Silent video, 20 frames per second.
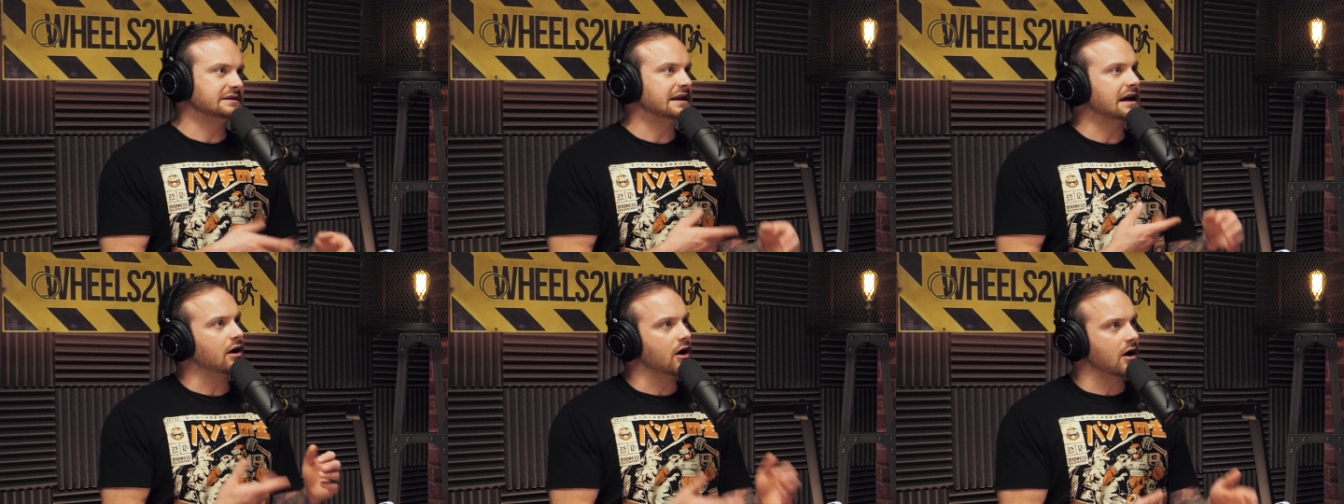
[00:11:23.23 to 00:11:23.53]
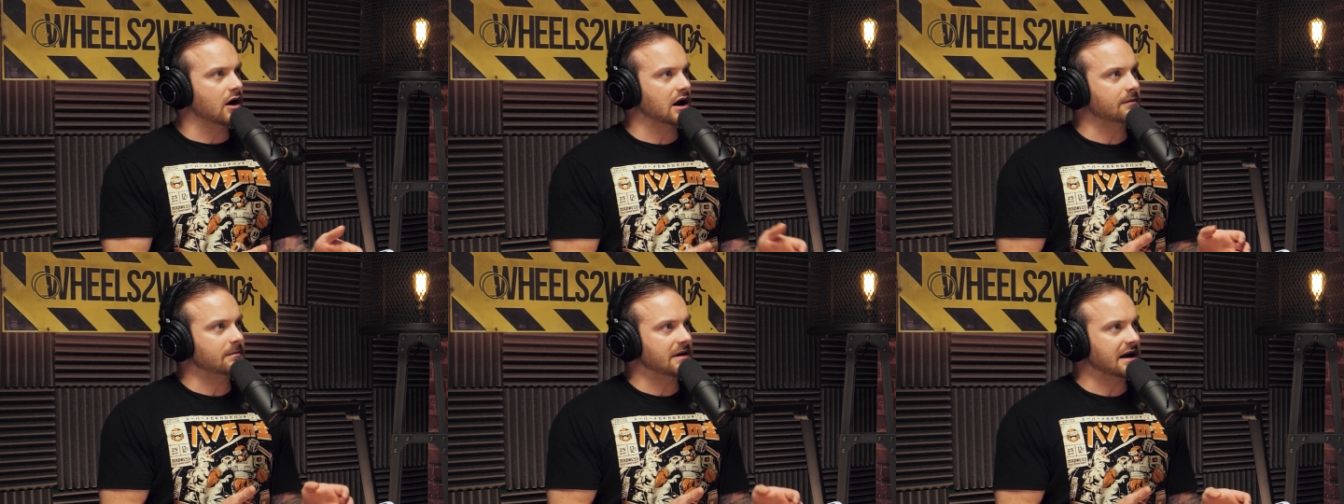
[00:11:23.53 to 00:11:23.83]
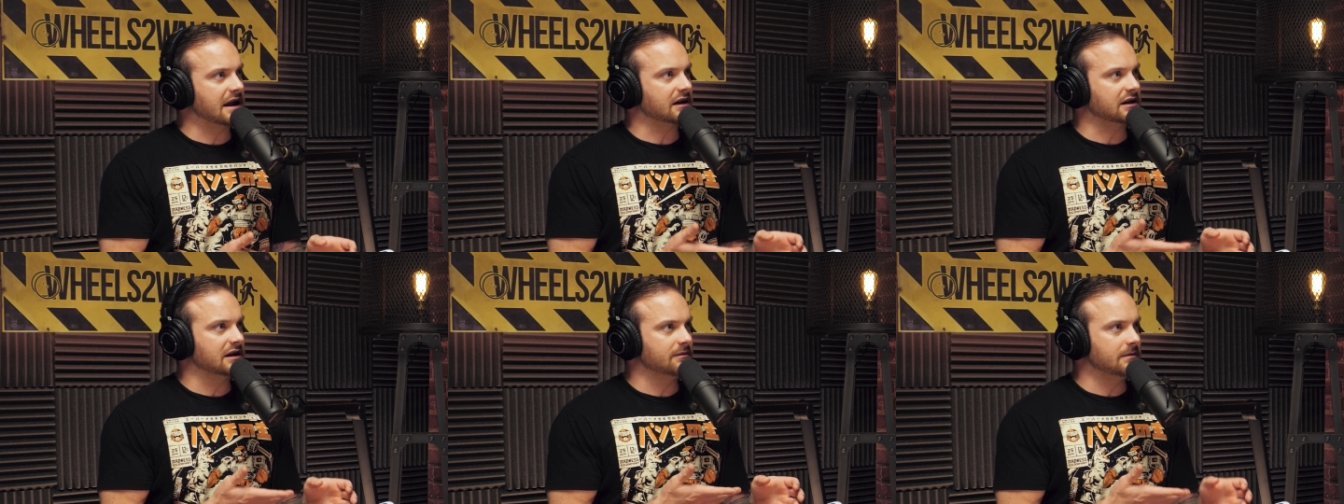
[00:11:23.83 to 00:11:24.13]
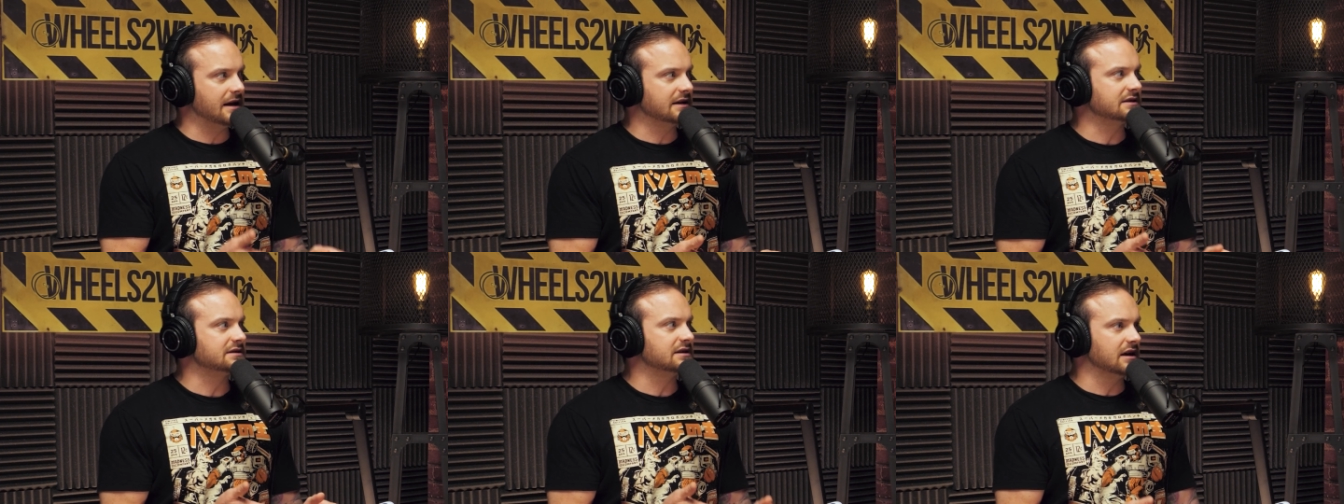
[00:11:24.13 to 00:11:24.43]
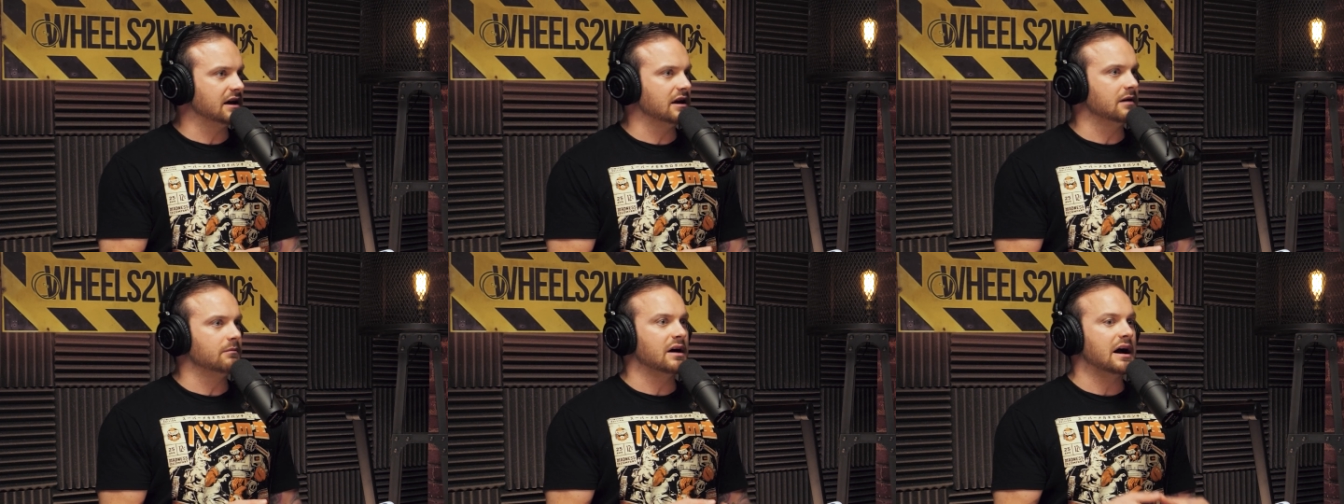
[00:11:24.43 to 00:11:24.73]
that automatically makes
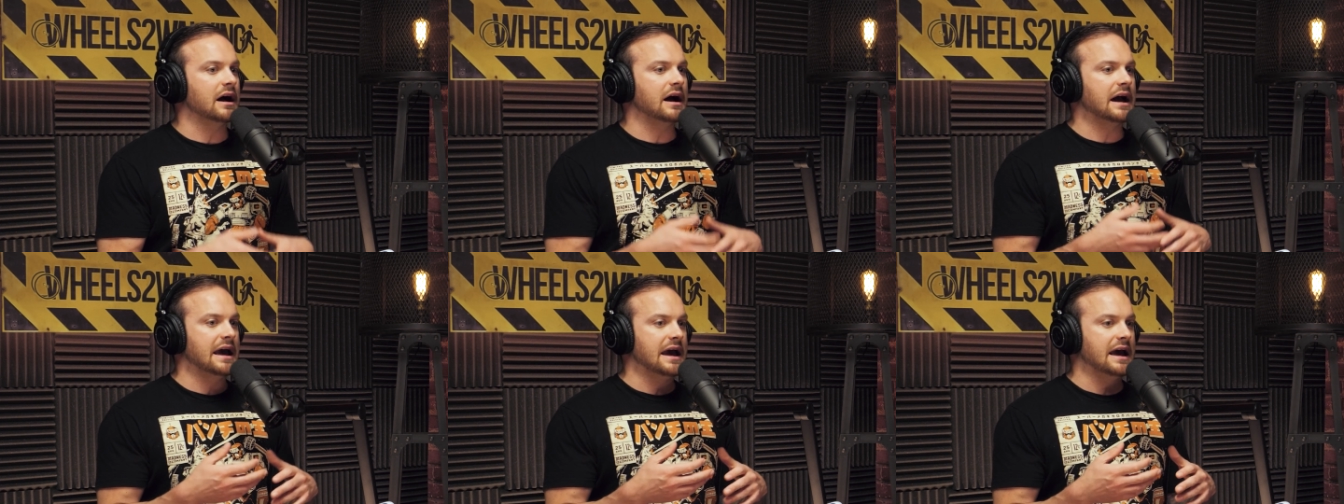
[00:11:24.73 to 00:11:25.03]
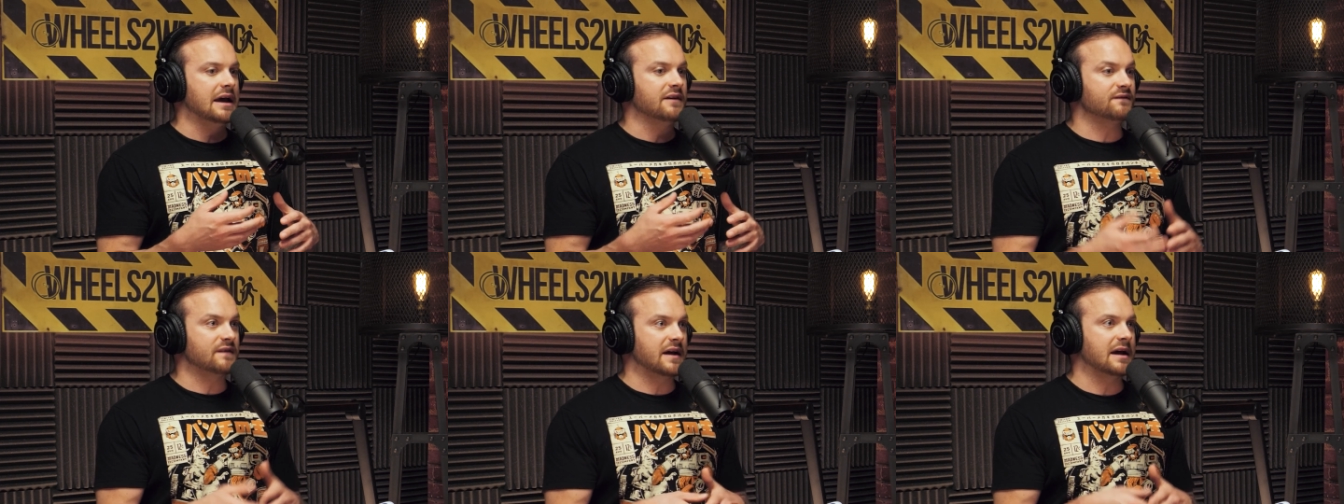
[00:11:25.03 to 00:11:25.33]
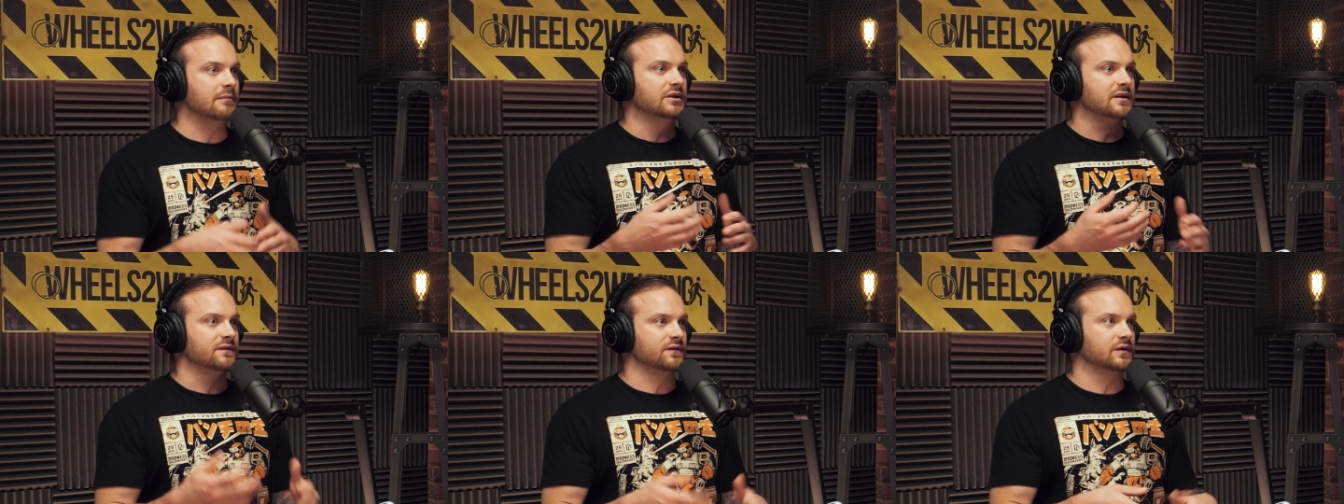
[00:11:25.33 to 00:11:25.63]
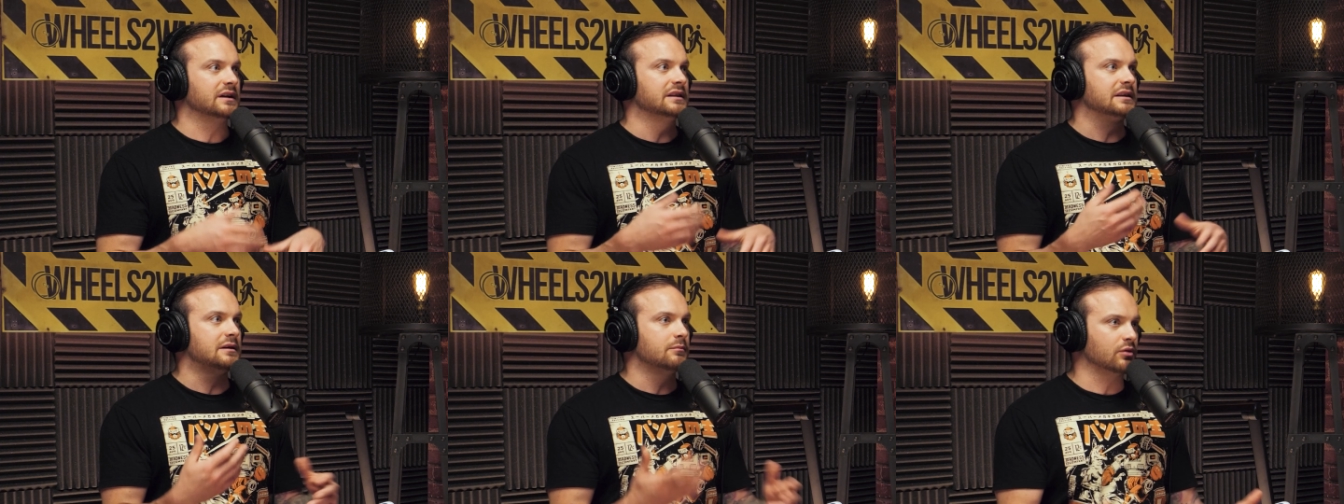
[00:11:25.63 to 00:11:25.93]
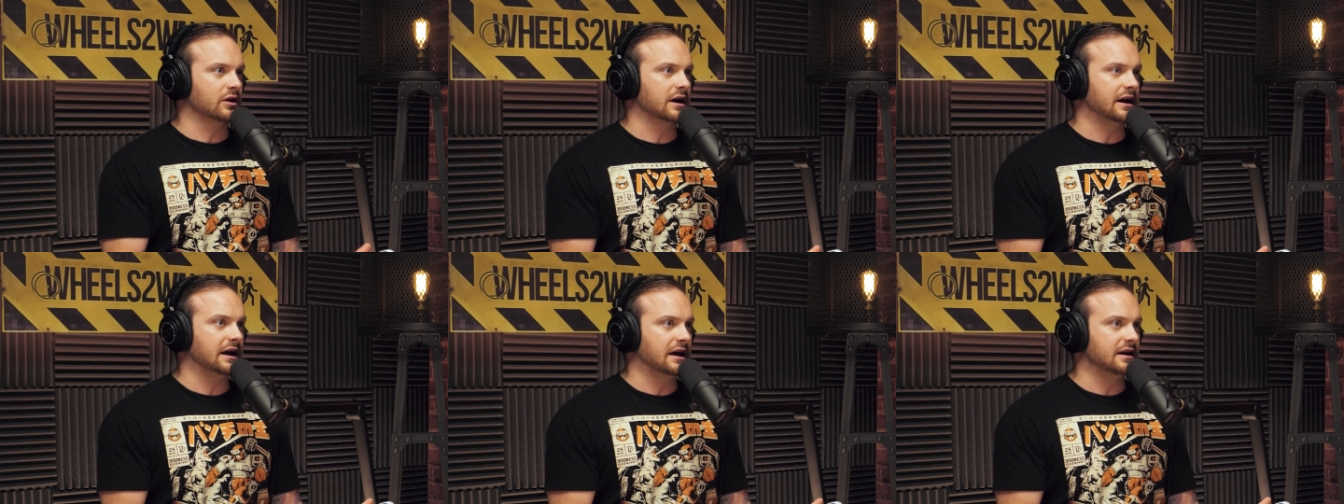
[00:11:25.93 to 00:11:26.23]
them a family-friendly
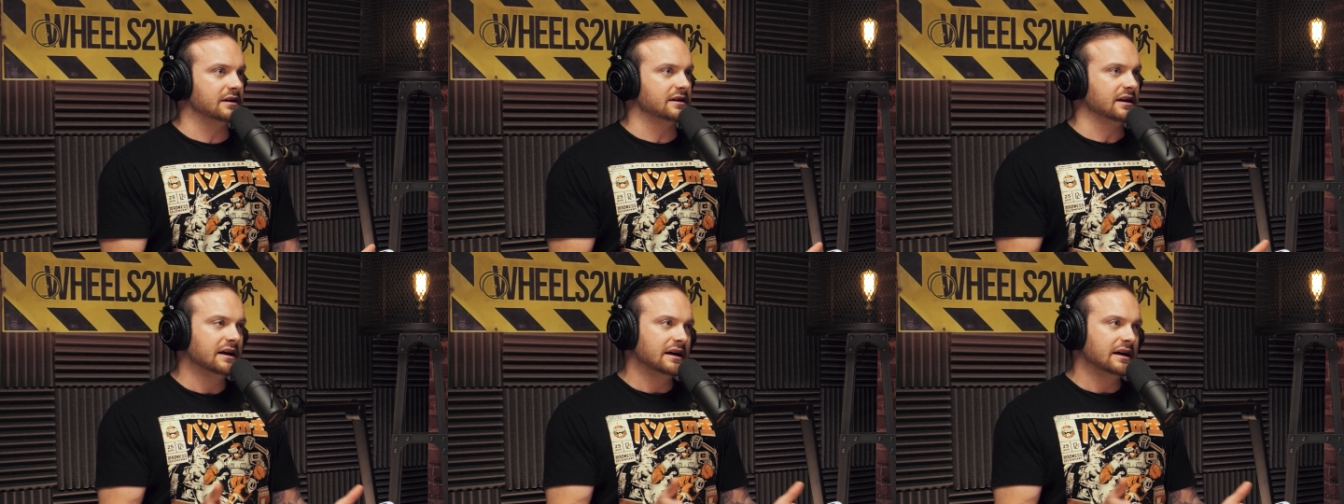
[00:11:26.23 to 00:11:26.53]
brand,